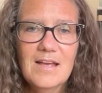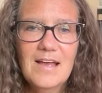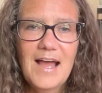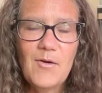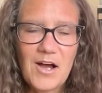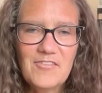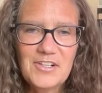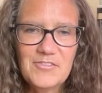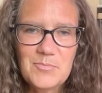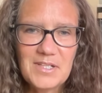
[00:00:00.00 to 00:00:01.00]
How often
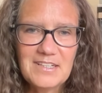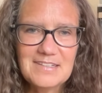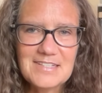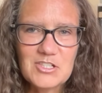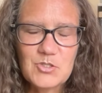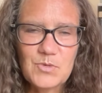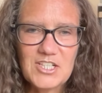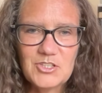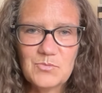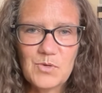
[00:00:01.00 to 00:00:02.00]
have you been in a
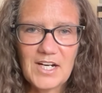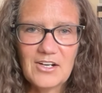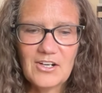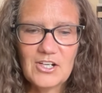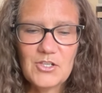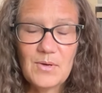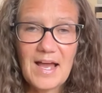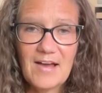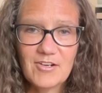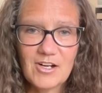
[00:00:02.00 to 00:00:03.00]
situation where you
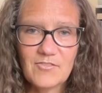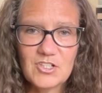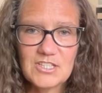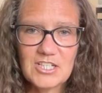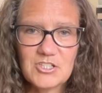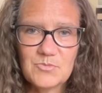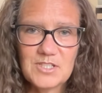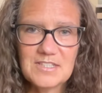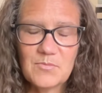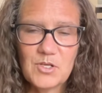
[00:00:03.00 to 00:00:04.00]
have a conversation with
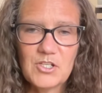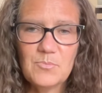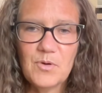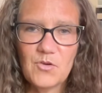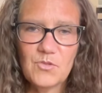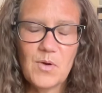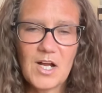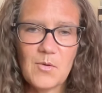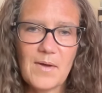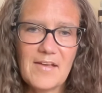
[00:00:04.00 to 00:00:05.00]
someone, you both
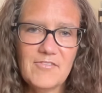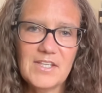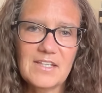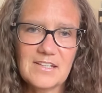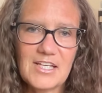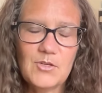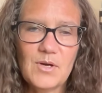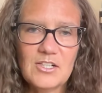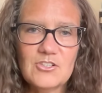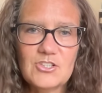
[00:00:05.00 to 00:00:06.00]
walk away feeling like you
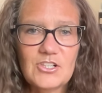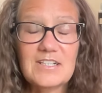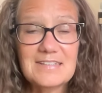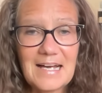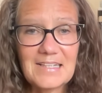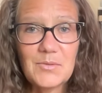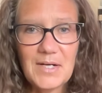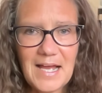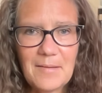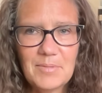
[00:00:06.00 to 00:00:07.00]
understood exactly what
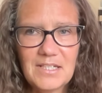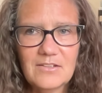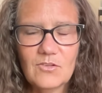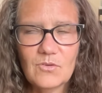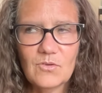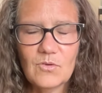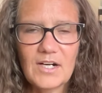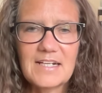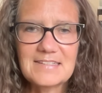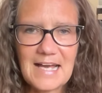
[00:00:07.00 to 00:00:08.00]
happened or
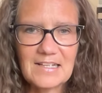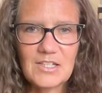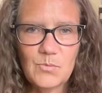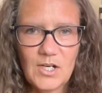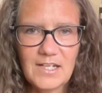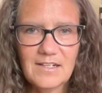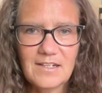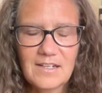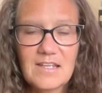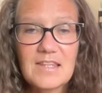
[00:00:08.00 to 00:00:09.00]
exactly what
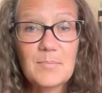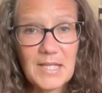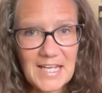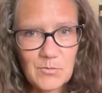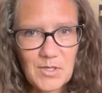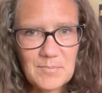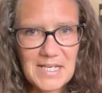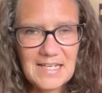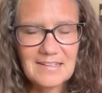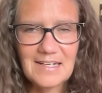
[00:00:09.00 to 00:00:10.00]
the plan would
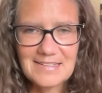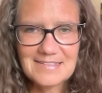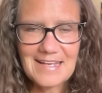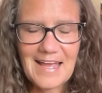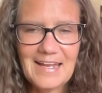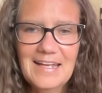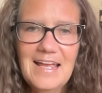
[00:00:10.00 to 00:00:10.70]
be, let's say,